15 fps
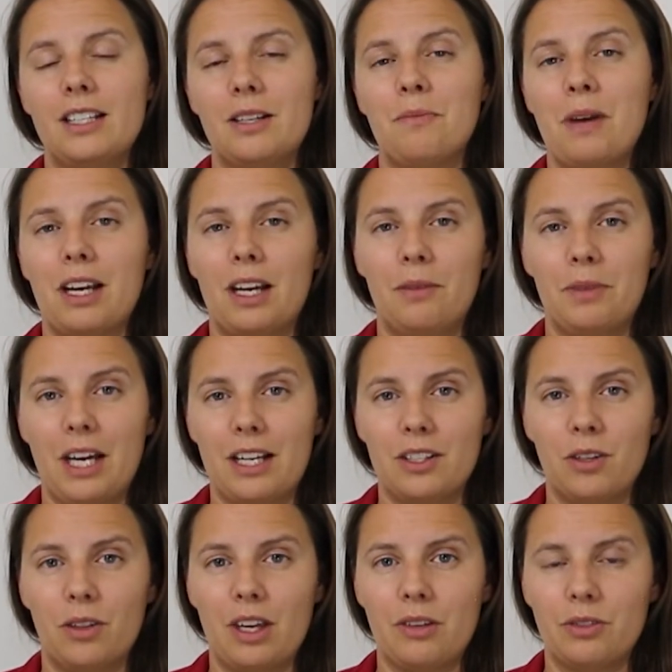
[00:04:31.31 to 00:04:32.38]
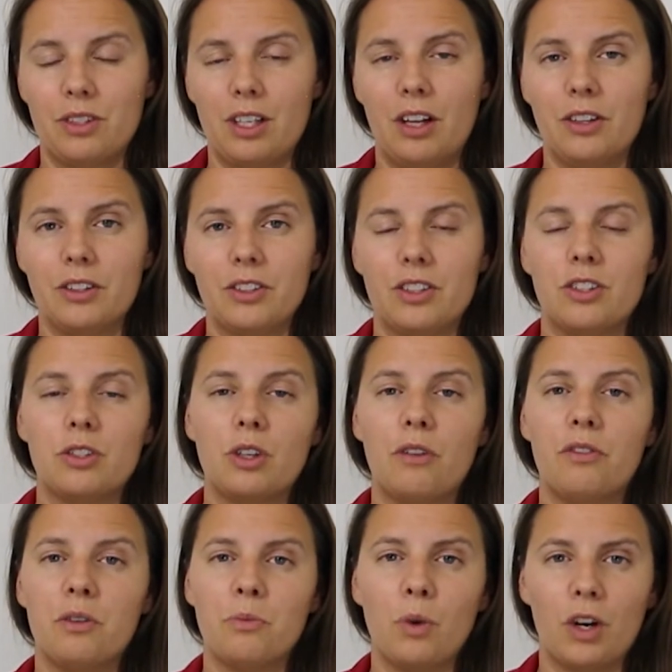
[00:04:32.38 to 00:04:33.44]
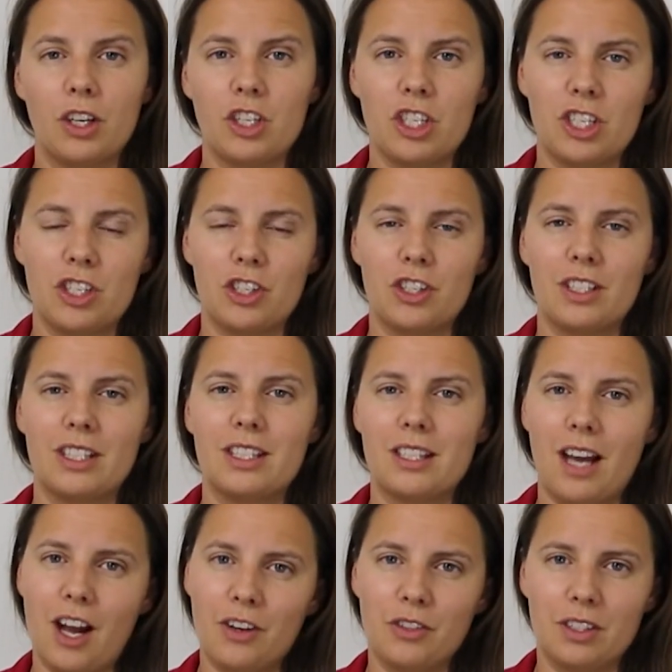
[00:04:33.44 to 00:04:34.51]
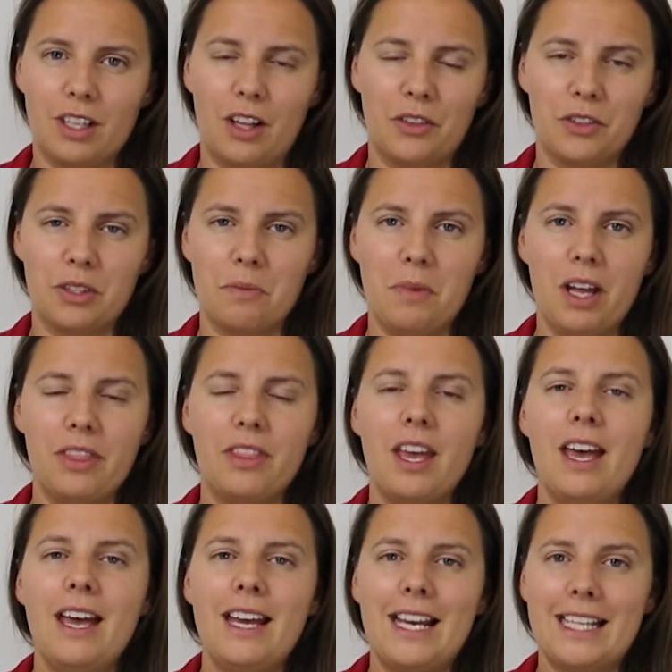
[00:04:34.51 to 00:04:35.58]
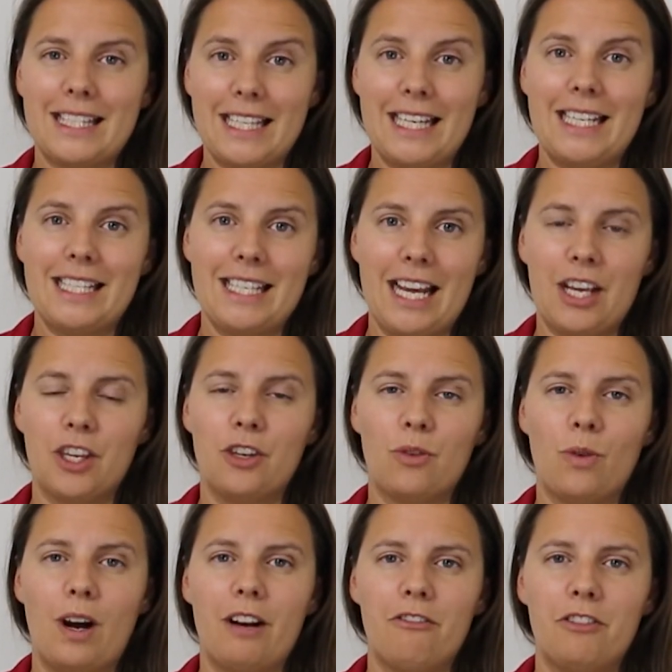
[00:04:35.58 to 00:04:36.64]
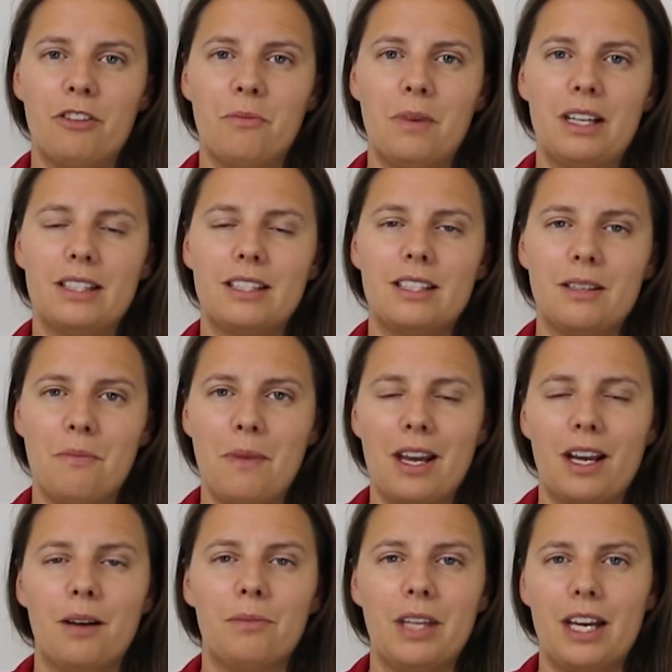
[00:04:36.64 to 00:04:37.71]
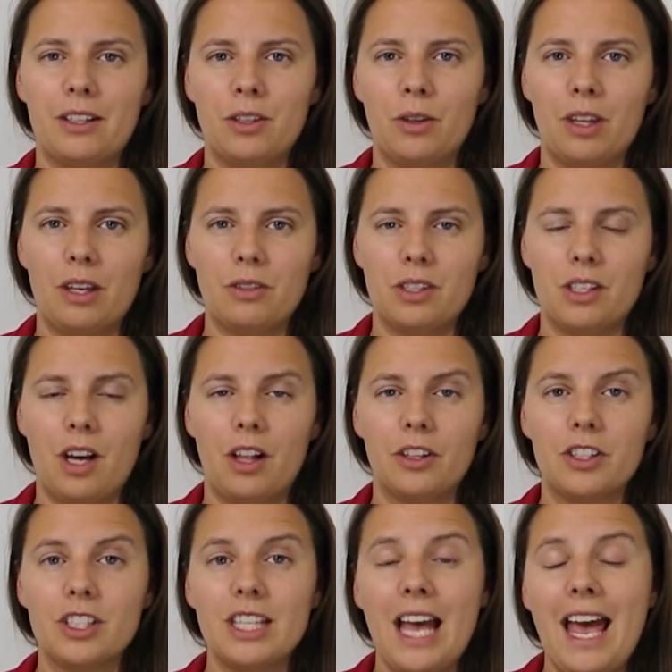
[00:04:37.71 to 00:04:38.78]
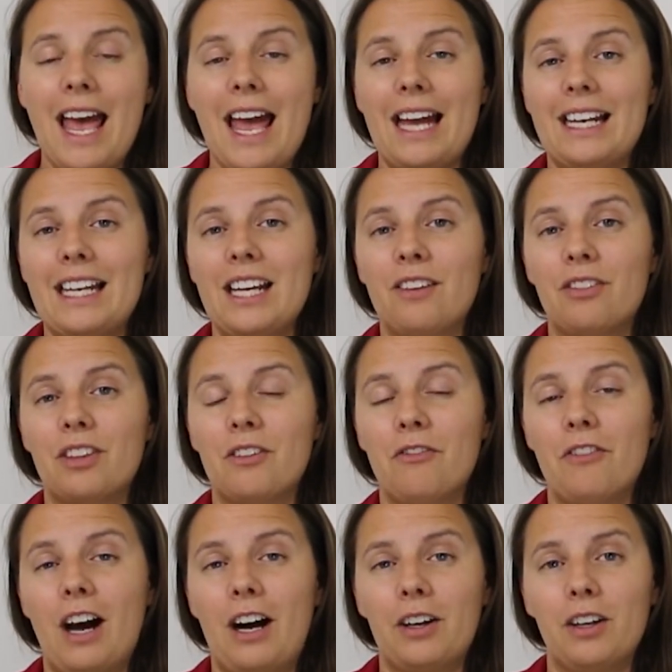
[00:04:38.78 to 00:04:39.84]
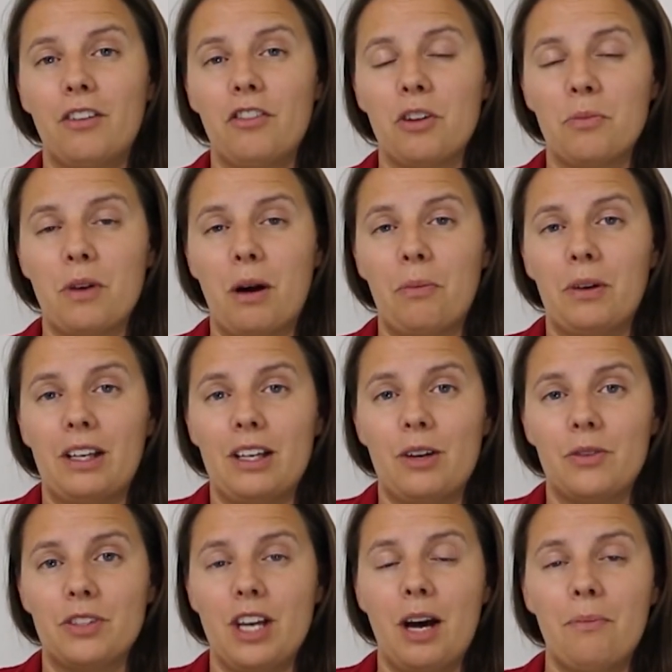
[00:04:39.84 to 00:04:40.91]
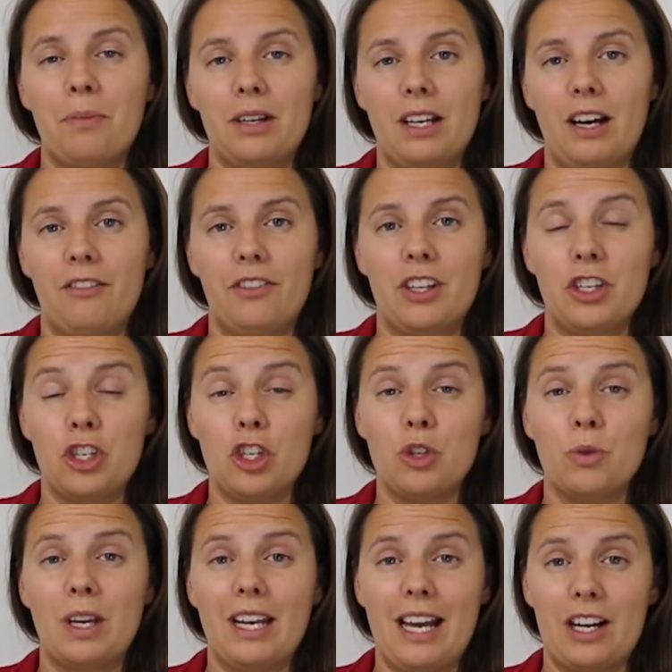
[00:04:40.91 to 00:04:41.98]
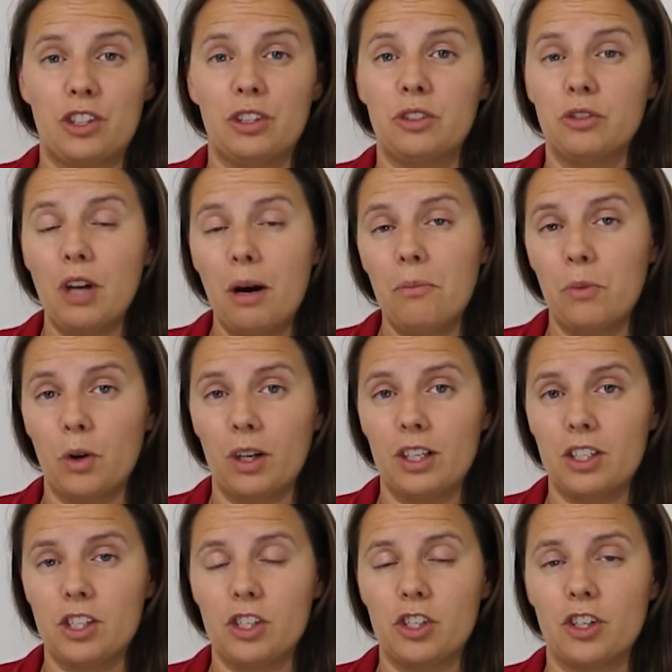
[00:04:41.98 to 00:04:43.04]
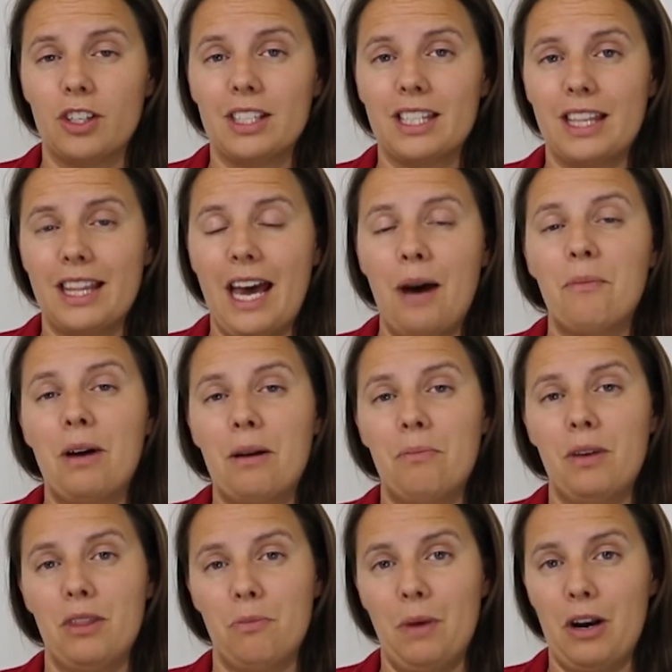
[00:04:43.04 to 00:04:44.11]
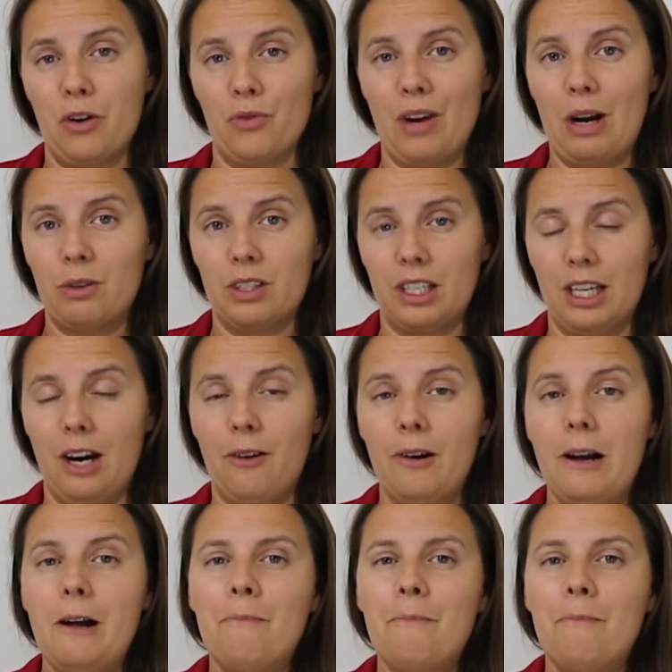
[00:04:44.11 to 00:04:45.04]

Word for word: to make up that $2,000. So if your mortgage insurance is $100 a month, it's gonna take you quite a few months to make up that $2,000. And if the value of your property goes up enough that you can actually drop mortgage insurance, that might be the better route to go.